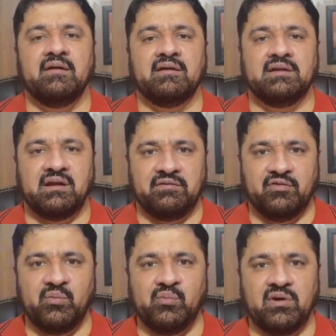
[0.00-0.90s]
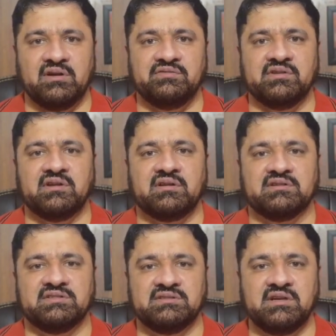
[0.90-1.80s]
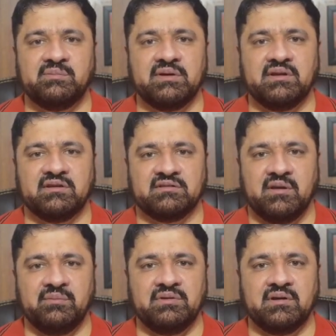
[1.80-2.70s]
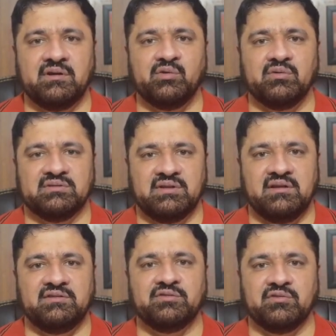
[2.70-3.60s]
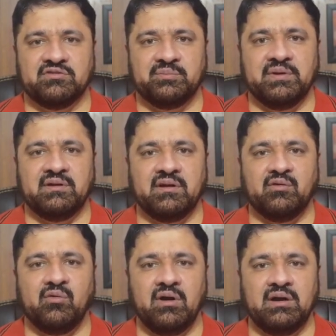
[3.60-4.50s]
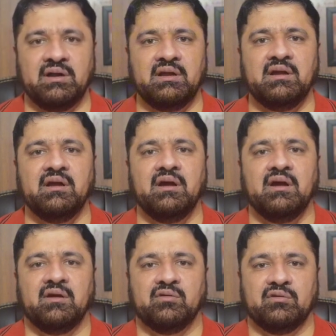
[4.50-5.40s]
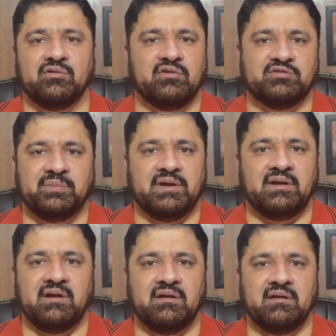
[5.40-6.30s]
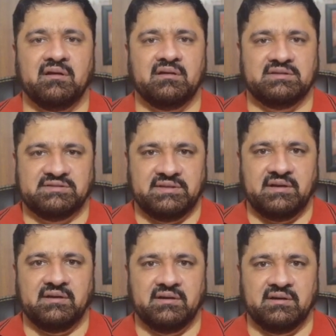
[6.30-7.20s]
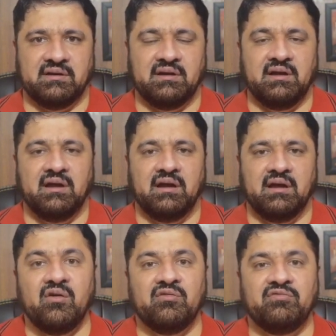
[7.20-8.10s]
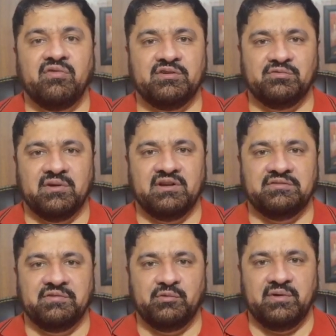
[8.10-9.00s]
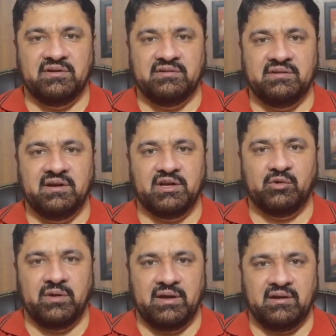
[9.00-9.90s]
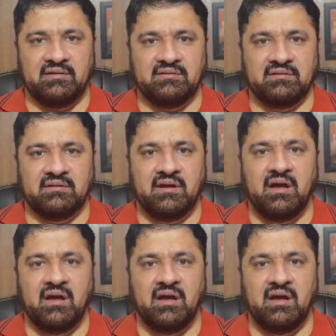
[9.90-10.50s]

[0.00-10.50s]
There are few points which are considered by the examiner to assess your speaking quality, to your speaking standard. First one is fluency and coherence,